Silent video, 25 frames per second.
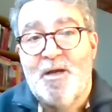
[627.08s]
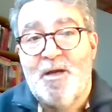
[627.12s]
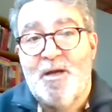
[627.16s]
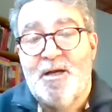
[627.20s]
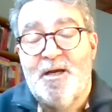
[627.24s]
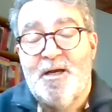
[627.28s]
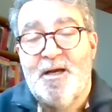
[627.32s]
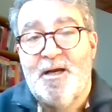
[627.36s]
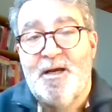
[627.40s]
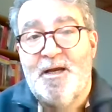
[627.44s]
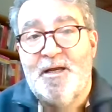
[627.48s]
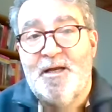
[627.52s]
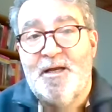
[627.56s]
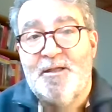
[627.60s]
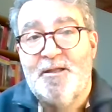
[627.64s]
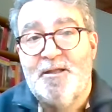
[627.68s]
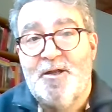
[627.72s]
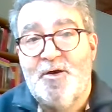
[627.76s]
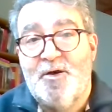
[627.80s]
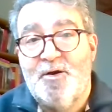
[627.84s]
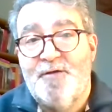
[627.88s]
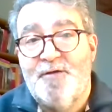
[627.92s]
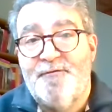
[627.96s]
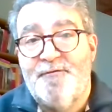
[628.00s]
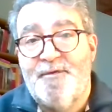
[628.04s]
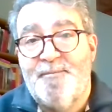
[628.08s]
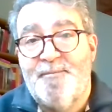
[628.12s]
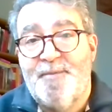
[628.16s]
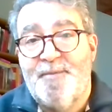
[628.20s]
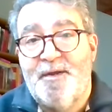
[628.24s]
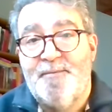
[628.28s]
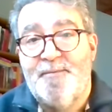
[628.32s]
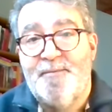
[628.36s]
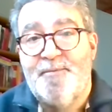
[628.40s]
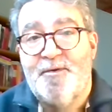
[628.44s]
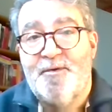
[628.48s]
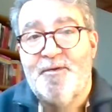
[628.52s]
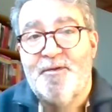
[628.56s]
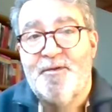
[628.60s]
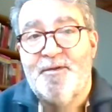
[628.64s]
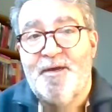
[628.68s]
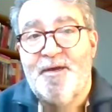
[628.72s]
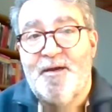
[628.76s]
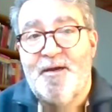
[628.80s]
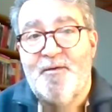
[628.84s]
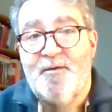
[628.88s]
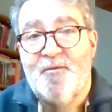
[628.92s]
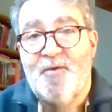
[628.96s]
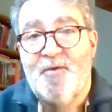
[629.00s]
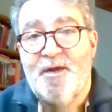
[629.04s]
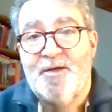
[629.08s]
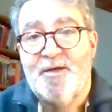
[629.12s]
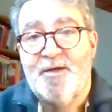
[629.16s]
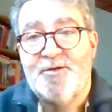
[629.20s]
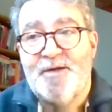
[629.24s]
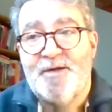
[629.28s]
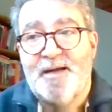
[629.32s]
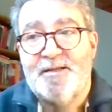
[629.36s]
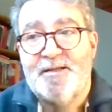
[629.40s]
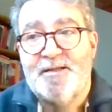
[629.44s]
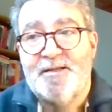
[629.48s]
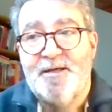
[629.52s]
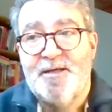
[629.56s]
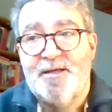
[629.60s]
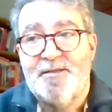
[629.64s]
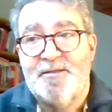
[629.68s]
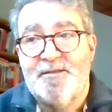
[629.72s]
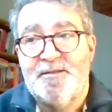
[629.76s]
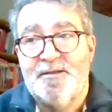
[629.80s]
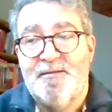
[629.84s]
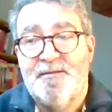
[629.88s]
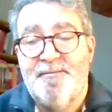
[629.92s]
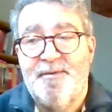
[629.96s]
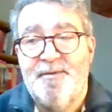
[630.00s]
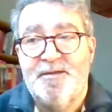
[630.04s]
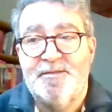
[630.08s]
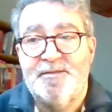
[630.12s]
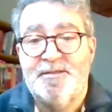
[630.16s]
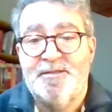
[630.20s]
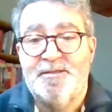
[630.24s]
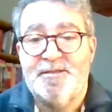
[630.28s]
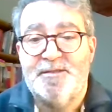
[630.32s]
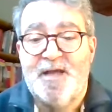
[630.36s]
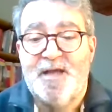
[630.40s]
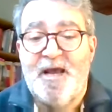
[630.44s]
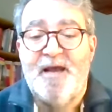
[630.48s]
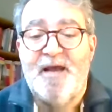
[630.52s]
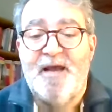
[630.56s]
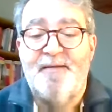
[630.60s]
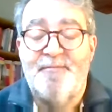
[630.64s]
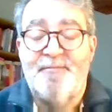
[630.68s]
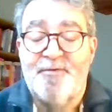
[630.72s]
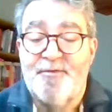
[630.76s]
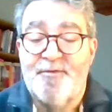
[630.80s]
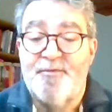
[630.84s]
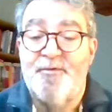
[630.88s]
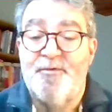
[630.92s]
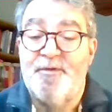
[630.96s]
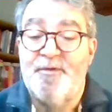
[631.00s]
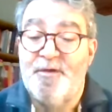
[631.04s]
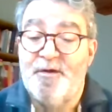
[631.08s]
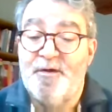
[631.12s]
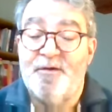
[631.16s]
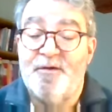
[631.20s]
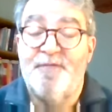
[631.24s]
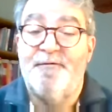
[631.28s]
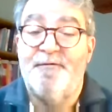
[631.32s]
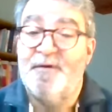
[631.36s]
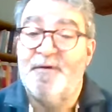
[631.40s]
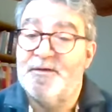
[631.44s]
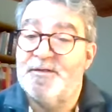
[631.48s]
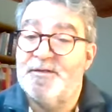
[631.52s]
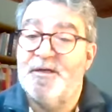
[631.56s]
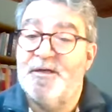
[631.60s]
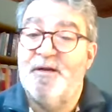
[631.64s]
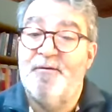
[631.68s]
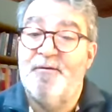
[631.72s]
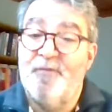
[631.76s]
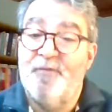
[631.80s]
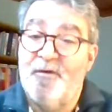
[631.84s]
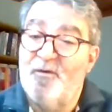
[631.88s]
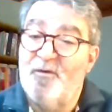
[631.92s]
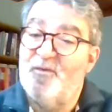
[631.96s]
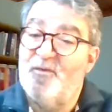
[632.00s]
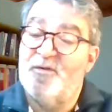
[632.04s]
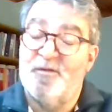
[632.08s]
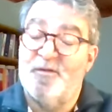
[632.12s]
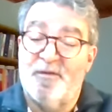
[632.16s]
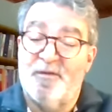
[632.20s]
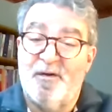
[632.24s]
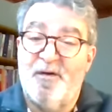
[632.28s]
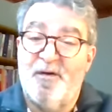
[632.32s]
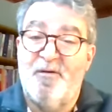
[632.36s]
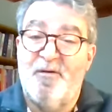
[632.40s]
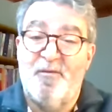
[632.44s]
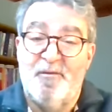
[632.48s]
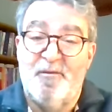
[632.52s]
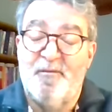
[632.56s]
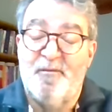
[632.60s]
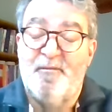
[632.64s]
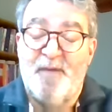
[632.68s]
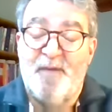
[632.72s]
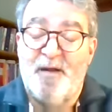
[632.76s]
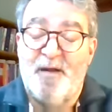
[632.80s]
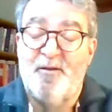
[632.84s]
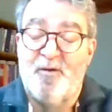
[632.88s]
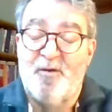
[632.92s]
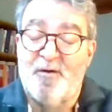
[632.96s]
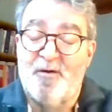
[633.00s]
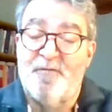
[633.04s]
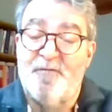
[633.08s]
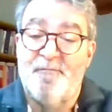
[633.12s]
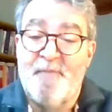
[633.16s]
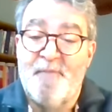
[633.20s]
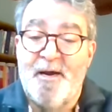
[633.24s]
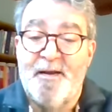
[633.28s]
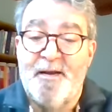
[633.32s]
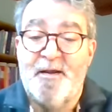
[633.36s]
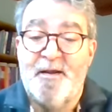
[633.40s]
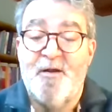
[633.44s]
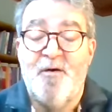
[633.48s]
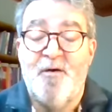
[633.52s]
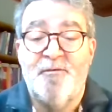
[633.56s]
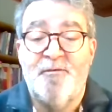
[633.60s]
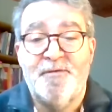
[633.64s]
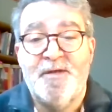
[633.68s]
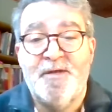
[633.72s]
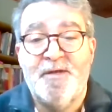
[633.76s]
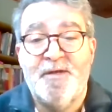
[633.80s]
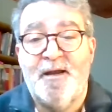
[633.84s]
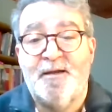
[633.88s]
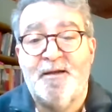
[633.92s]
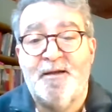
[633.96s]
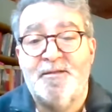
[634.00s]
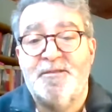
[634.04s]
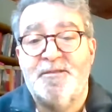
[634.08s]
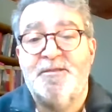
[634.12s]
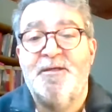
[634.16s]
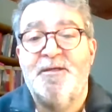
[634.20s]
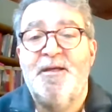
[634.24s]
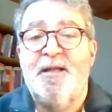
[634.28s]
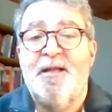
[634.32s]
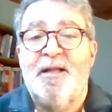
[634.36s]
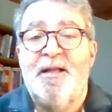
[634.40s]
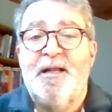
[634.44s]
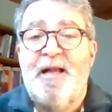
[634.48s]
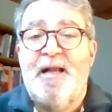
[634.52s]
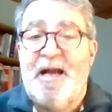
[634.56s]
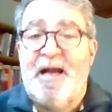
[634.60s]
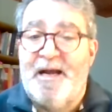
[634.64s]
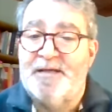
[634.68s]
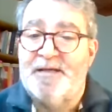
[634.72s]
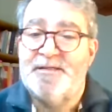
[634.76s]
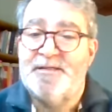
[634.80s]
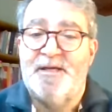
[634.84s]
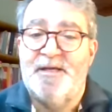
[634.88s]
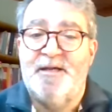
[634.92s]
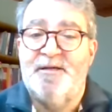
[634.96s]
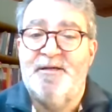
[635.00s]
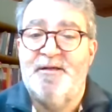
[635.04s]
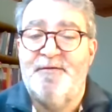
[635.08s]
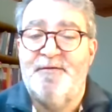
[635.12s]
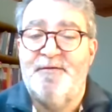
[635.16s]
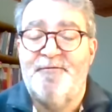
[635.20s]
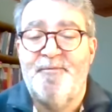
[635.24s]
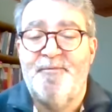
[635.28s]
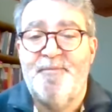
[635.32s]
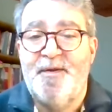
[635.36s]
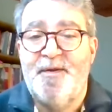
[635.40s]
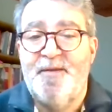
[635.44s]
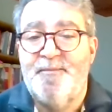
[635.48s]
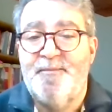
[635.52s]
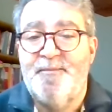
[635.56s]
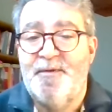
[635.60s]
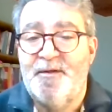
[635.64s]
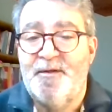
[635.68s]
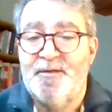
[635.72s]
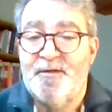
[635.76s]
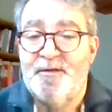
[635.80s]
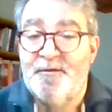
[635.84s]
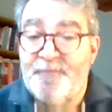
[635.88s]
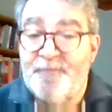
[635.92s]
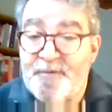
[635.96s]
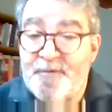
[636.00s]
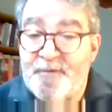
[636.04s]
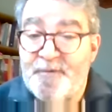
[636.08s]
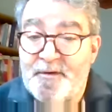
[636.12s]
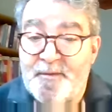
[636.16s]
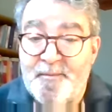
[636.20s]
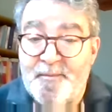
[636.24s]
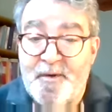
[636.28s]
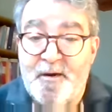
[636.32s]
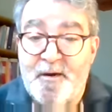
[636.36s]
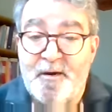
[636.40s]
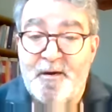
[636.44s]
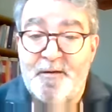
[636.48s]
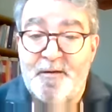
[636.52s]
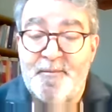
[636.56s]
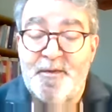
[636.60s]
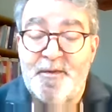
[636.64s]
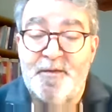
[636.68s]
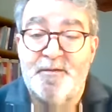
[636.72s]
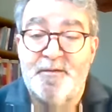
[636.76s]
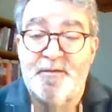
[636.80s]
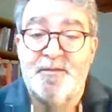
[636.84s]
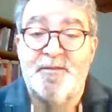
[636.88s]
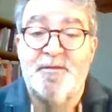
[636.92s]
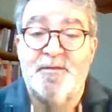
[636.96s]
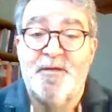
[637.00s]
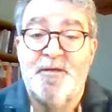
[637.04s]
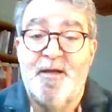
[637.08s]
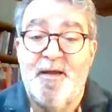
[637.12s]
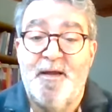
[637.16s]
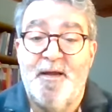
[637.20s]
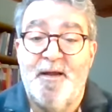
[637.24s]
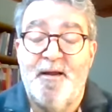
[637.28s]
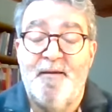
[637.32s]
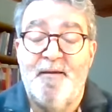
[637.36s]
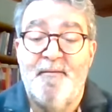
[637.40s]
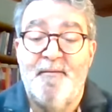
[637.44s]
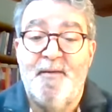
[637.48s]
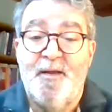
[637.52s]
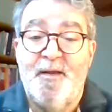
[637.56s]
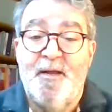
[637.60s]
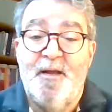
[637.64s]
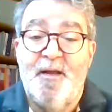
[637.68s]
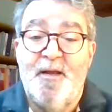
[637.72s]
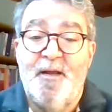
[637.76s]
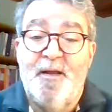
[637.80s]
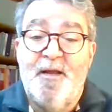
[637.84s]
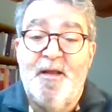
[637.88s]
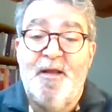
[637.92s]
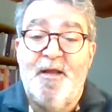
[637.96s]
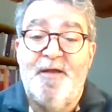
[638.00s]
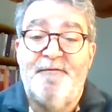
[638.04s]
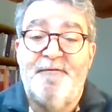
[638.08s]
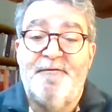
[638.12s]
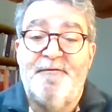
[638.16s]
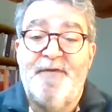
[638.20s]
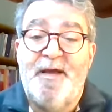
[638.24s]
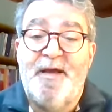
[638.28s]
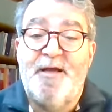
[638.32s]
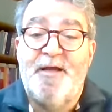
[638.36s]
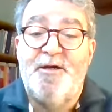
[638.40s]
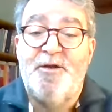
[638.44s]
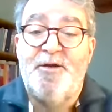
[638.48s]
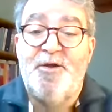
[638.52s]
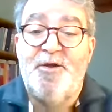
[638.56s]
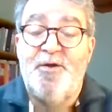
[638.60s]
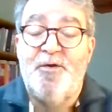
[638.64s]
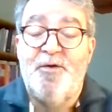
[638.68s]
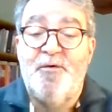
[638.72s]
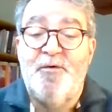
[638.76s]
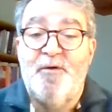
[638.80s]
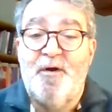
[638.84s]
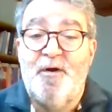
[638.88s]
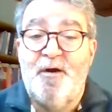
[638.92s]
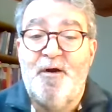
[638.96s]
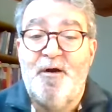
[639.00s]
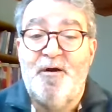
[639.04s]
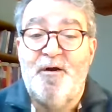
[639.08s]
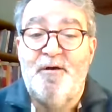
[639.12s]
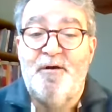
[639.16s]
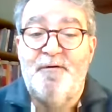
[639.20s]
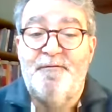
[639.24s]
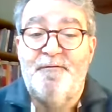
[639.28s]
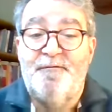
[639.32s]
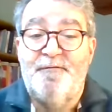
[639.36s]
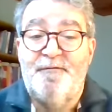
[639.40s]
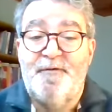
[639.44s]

a lot of the people that we attracted into the business came through the university route. So a lot of my contacts, asking different people in different departments if they knew of